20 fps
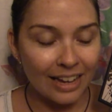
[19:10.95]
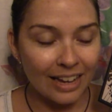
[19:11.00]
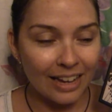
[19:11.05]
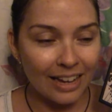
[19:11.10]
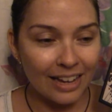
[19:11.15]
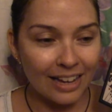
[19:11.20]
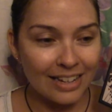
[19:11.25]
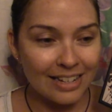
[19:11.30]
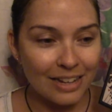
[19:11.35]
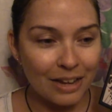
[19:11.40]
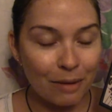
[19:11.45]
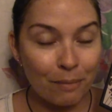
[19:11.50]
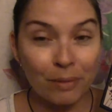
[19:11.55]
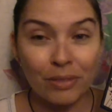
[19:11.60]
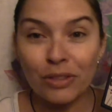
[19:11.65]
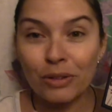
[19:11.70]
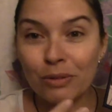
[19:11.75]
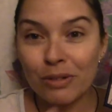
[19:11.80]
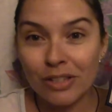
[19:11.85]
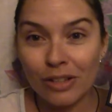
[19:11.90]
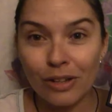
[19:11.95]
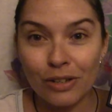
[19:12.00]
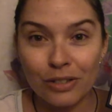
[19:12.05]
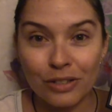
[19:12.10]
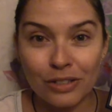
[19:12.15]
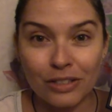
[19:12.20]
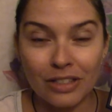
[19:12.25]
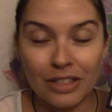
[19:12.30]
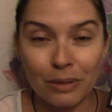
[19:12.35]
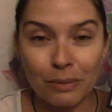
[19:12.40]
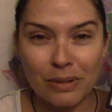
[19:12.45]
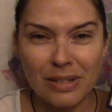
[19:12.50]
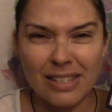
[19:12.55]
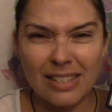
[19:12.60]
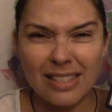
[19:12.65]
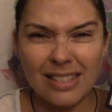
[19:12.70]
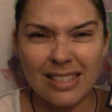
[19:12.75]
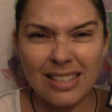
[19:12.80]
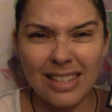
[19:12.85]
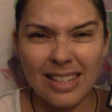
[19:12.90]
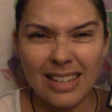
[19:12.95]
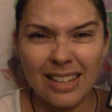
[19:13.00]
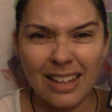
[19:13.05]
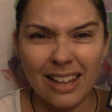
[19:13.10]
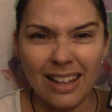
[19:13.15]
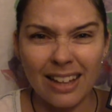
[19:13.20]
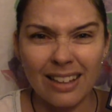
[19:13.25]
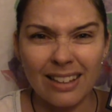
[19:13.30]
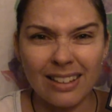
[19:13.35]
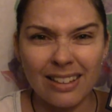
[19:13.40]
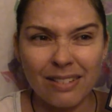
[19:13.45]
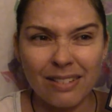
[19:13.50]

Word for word: And uh, but there was also there was the uh,